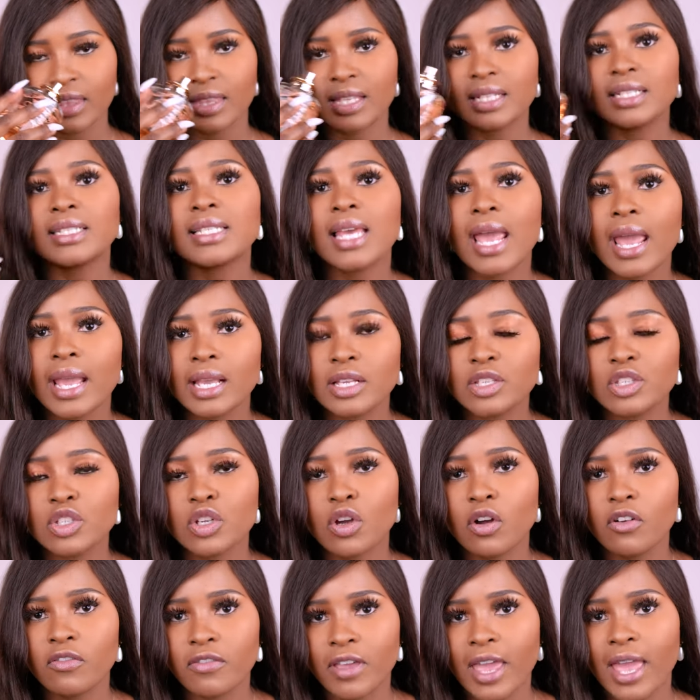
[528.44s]
the taste
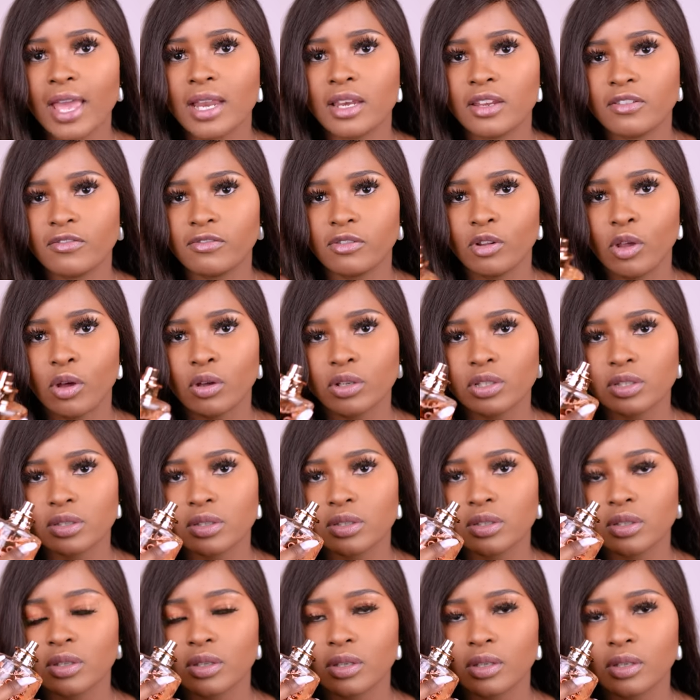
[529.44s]
of candy
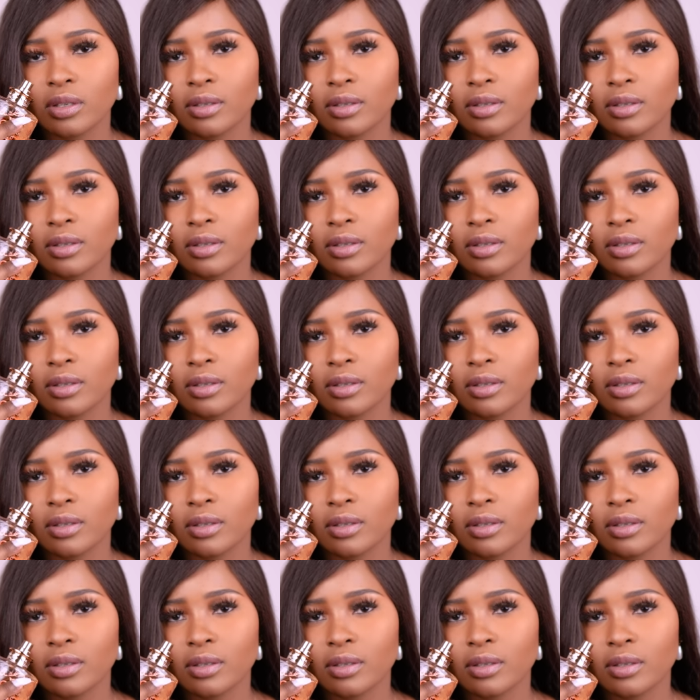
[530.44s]
floss.